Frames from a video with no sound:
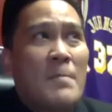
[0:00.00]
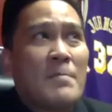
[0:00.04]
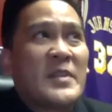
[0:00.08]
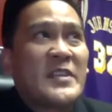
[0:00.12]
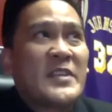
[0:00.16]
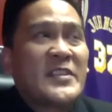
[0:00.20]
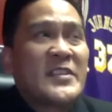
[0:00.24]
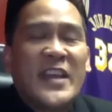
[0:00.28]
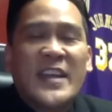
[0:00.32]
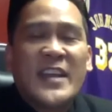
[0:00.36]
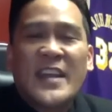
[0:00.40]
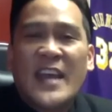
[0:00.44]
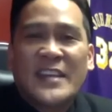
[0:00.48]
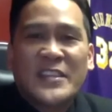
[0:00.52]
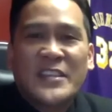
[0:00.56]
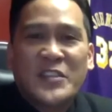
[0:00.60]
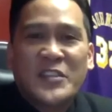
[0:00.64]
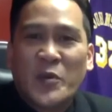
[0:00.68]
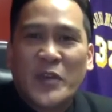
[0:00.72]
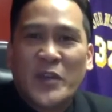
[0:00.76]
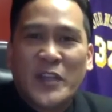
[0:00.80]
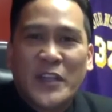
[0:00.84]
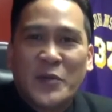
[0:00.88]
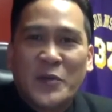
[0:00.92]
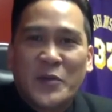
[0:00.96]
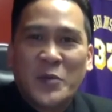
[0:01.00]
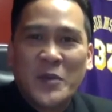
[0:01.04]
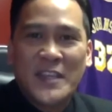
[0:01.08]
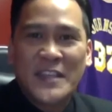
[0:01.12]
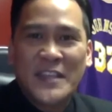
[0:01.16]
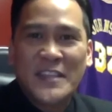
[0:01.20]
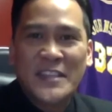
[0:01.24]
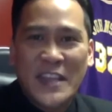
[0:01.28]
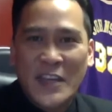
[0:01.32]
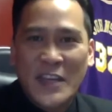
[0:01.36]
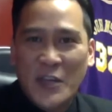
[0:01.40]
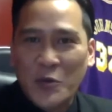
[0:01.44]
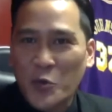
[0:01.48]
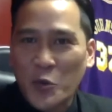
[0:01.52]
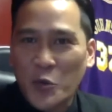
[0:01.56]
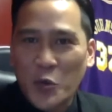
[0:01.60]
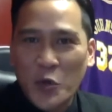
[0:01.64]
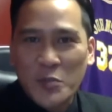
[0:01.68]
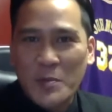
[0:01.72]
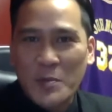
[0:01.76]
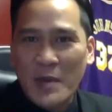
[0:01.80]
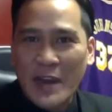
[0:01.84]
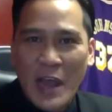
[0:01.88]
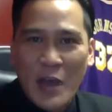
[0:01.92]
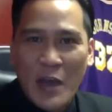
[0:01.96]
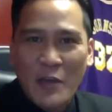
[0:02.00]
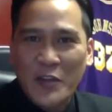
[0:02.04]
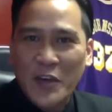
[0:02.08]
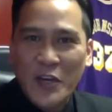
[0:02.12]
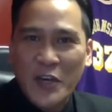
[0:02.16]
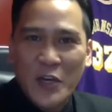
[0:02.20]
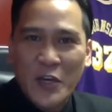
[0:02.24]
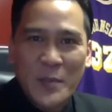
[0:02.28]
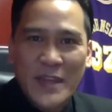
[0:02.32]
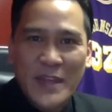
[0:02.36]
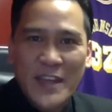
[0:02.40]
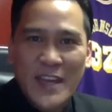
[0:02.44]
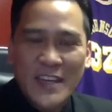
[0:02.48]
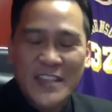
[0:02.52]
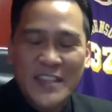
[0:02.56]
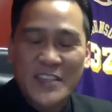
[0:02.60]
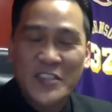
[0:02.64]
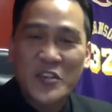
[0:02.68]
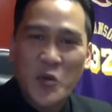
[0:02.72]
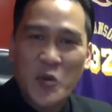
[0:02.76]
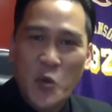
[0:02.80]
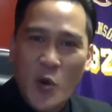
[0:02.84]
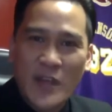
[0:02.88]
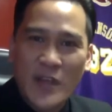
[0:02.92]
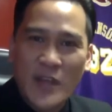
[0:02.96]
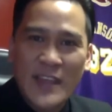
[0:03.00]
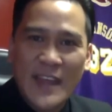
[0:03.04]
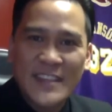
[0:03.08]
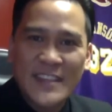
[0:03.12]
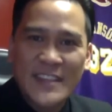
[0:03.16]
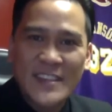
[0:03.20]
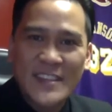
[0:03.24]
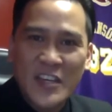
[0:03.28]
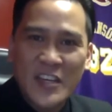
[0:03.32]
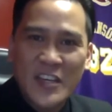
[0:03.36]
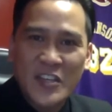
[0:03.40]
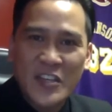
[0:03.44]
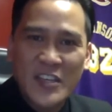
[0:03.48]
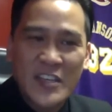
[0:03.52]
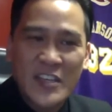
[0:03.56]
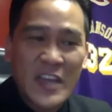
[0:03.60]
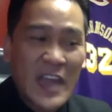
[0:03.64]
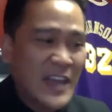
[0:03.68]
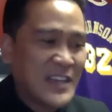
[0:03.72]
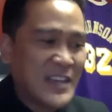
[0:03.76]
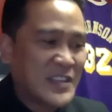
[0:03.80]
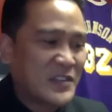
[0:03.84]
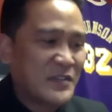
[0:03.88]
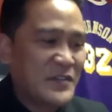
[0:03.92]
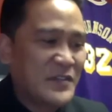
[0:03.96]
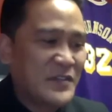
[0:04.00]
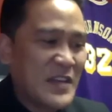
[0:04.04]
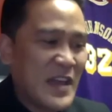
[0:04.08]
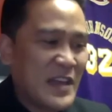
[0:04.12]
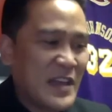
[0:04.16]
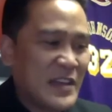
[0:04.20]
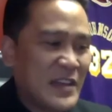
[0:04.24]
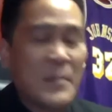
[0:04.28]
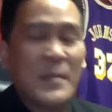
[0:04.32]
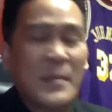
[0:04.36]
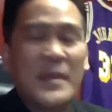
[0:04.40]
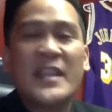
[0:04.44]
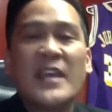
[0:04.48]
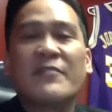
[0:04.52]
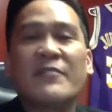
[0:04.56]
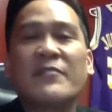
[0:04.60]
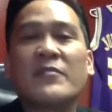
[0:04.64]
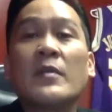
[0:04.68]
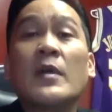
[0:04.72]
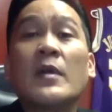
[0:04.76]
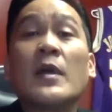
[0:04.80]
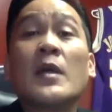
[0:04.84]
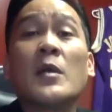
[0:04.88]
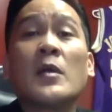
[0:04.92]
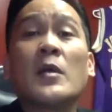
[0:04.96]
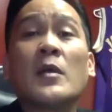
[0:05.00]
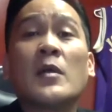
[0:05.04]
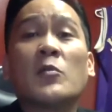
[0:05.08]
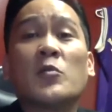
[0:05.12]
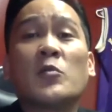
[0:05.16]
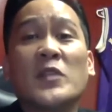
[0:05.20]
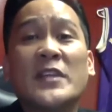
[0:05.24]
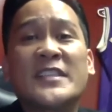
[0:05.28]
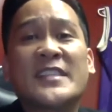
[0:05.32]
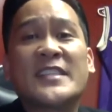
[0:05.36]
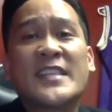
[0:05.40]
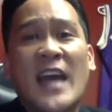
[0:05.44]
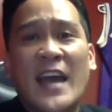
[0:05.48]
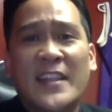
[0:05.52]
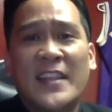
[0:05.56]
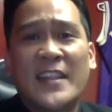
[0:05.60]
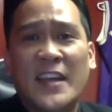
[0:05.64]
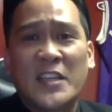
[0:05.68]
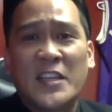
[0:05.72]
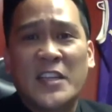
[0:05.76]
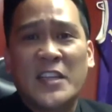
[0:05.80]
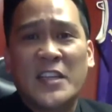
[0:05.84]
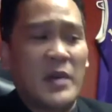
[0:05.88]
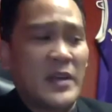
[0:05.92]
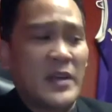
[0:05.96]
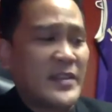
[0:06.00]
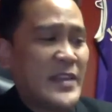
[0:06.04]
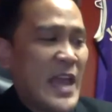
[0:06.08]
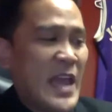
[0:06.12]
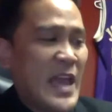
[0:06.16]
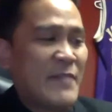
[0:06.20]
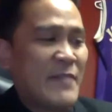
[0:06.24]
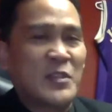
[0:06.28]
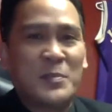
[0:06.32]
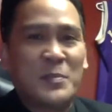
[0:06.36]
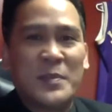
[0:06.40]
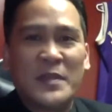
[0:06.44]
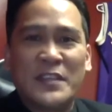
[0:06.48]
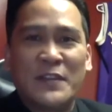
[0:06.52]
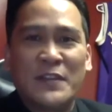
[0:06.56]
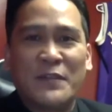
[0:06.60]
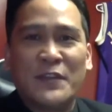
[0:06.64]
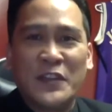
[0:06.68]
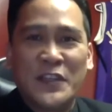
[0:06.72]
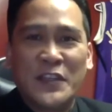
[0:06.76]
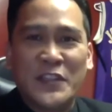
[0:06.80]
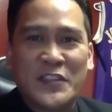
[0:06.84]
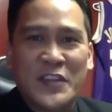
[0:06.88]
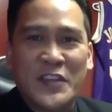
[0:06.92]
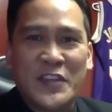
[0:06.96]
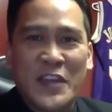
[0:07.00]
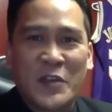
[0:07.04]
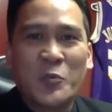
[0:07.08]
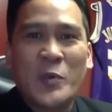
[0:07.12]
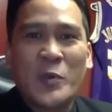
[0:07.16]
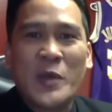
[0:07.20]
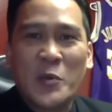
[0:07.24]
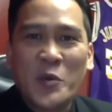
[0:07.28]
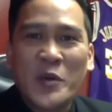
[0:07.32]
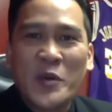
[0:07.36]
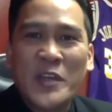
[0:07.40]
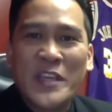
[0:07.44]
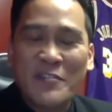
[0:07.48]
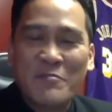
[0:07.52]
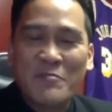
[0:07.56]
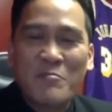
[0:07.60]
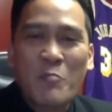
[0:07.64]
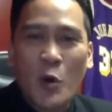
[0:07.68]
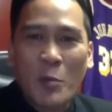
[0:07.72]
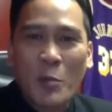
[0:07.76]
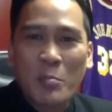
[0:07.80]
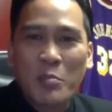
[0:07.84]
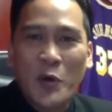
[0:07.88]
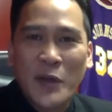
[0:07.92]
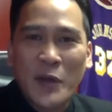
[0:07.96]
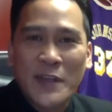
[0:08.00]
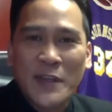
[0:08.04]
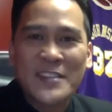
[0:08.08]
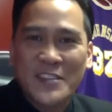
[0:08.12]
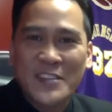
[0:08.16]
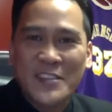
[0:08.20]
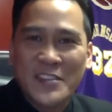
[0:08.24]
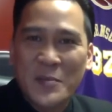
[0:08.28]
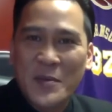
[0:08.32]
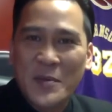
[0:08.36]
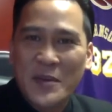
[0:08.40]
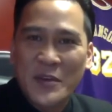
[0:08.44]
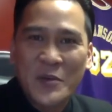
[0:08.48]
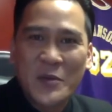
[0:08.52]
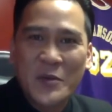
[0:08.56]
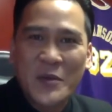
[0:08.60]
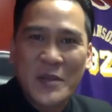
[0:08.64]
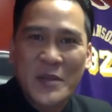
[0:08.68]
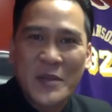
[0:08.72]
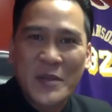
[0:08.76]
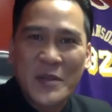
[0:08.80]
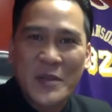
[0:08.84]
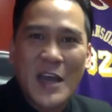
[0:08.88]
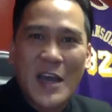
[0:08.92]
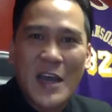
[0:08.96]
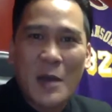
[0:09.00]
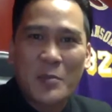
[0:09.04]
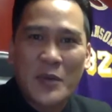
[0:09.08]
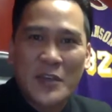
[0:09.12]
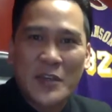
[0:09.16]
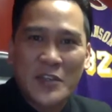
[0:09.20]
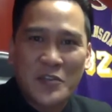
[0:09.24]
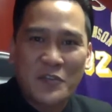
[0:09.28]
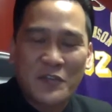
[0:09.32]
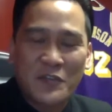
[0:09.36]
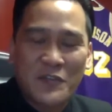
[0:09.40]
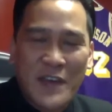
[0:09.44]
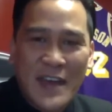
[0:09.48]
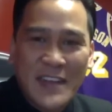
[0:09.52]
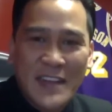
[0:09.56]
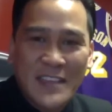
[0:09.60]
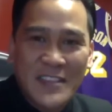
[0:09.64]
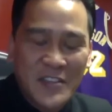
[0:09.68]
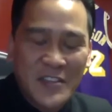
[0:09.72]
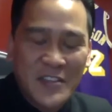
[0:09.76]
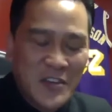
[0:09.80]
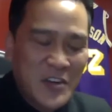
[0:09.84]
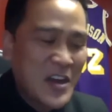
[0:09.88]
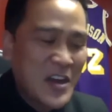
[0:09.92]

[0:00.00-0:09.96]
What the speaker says: state hasn't really released any rules about how they're going to be kind of scoring that section as of yet. I mean, they've released guidelines, but they haven't specifically said we will give more points to someone who can be operational faster.